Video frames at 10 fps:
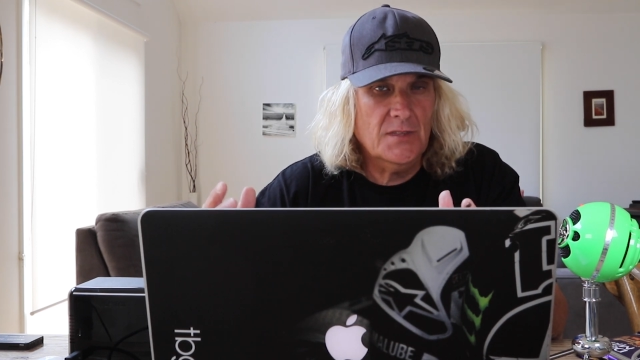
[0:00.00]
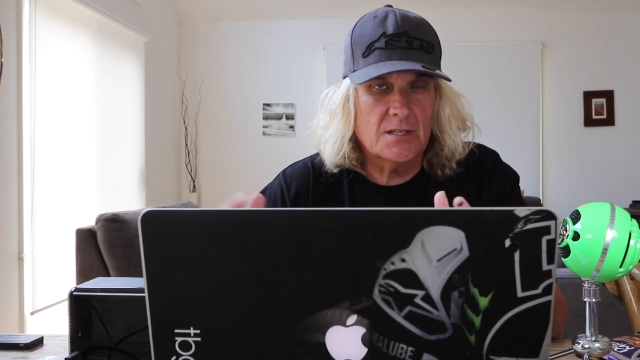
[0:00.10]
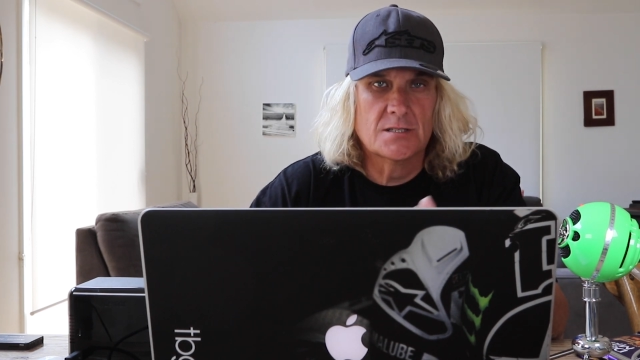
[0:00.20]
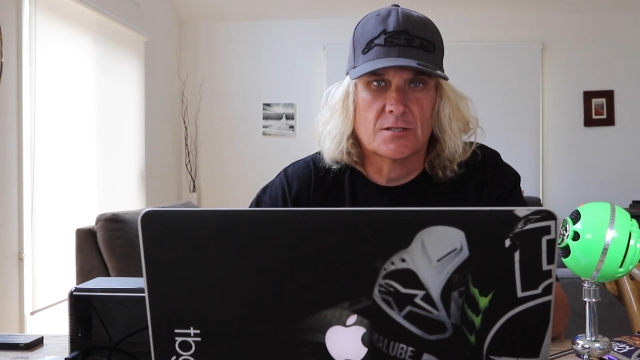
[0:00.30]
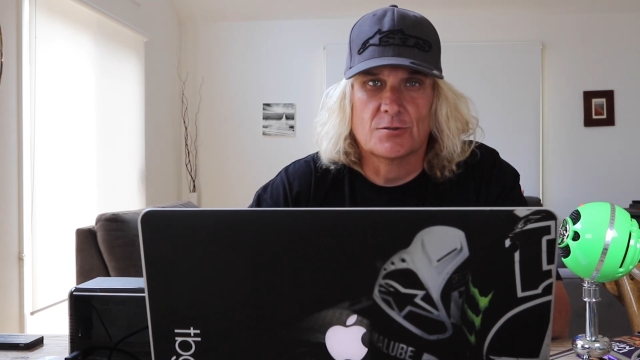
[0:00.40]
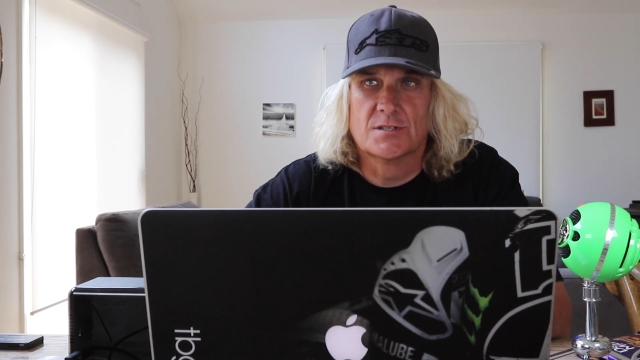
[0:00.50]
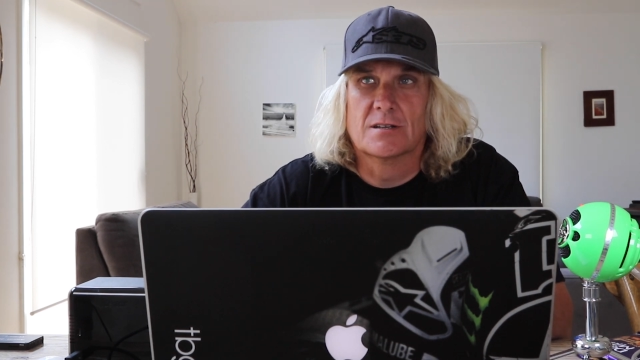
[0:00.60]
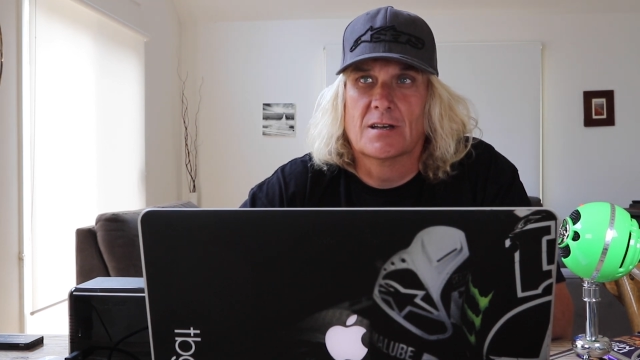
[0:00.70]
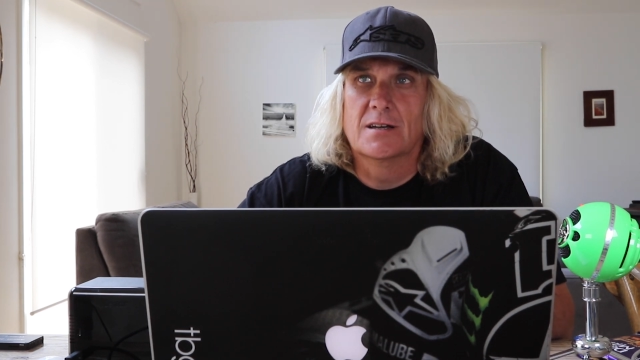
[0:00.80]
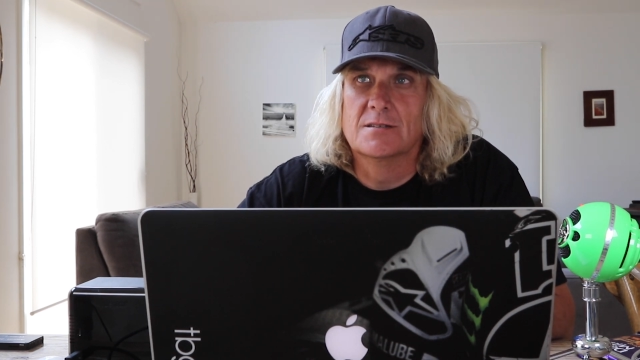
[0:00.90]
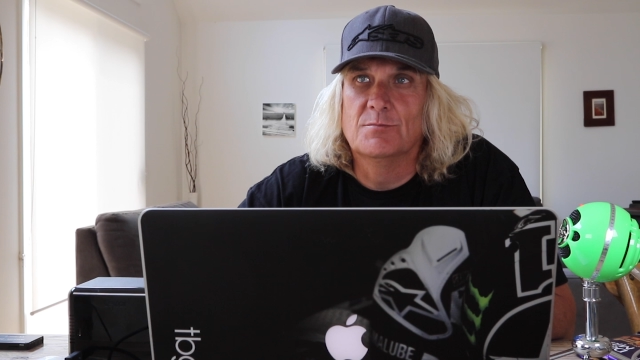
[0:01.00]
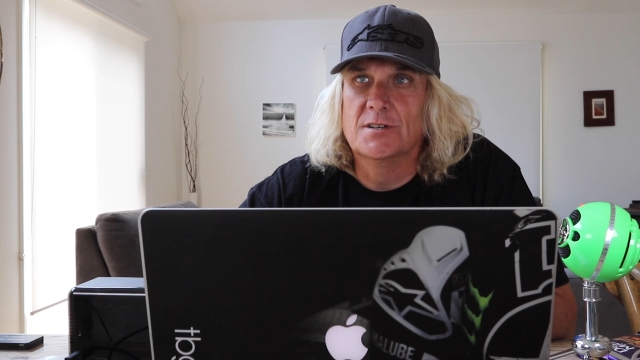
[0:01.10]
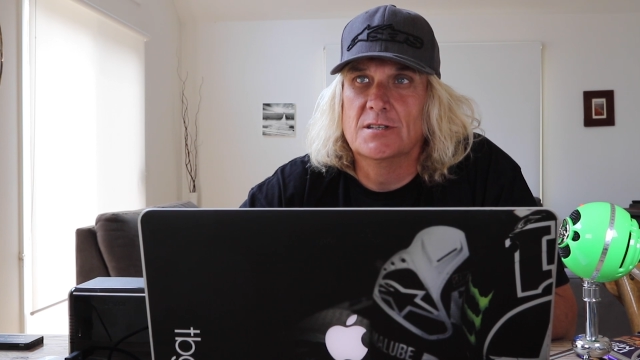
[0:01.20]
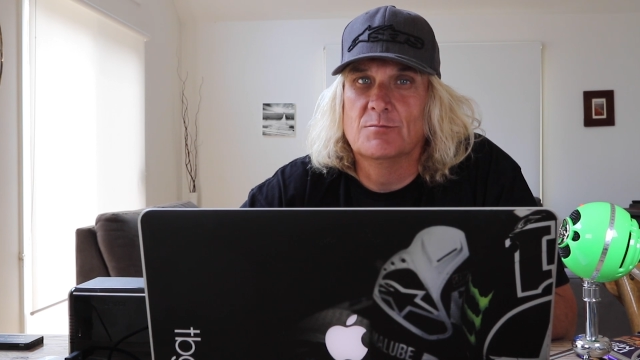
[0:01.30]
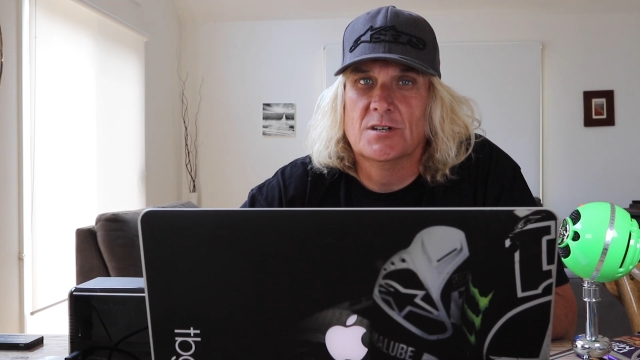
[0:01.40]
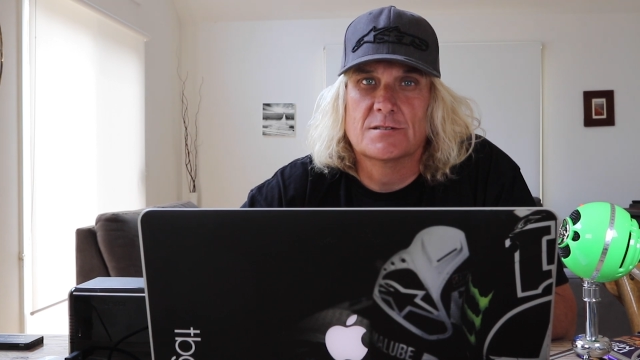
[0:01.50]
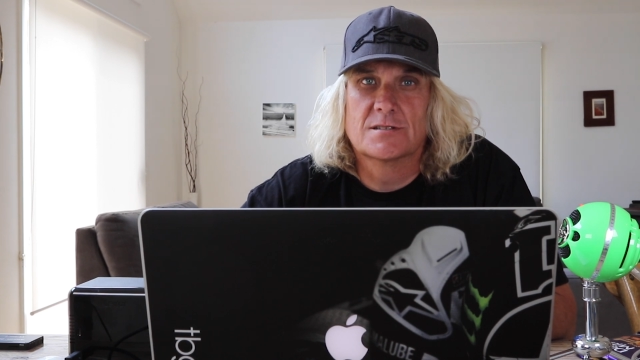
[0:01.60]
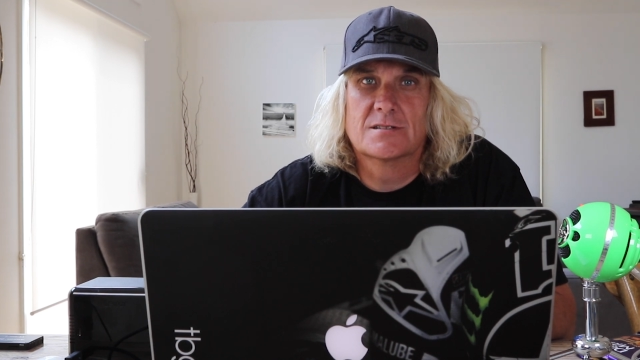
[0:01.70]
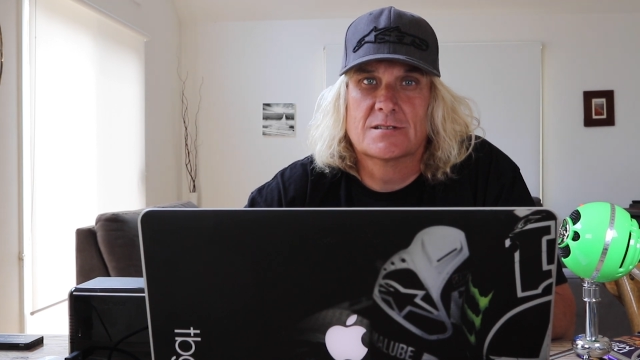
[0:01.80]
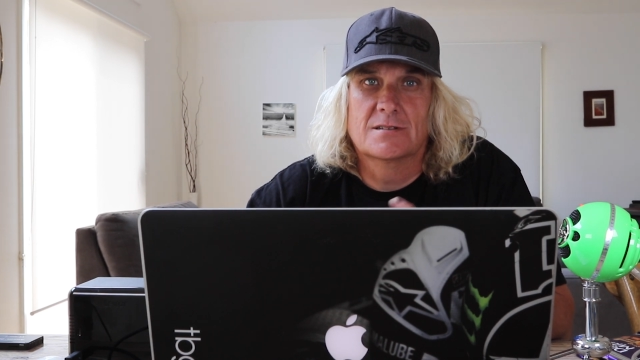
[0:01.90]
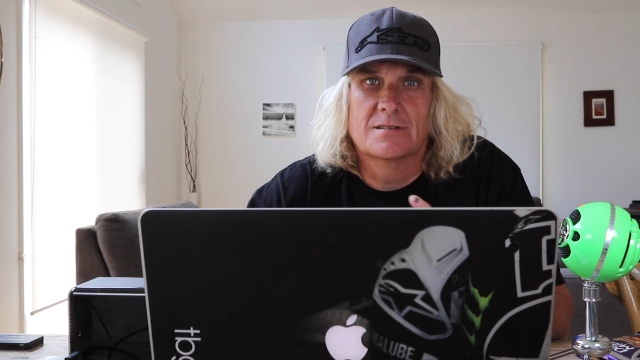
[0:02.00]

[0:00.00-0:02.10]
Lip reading: This is also going to be the most